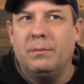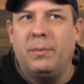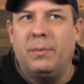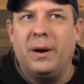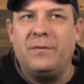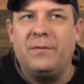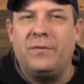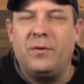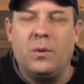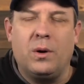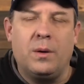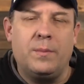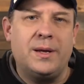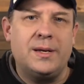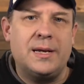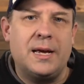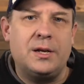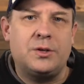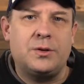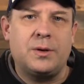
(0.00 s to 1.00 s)
But if you want to
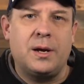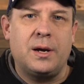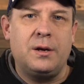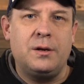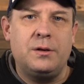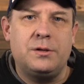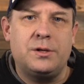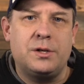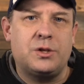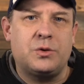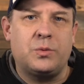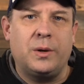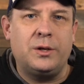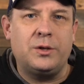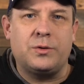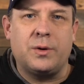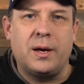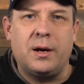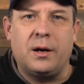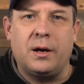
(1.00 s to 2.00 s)
be a day trader, you just
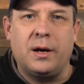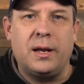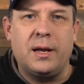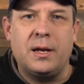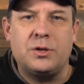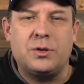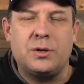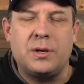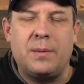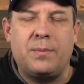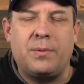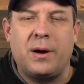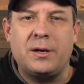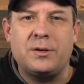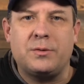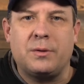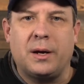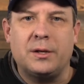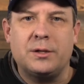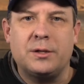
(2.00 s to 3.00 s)
swing trade on an intraday
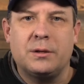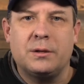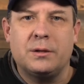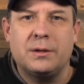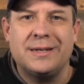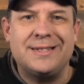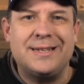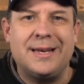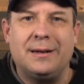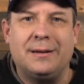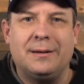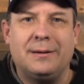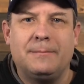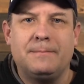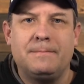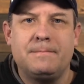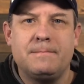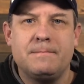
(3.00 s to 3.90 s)
price range. That's it.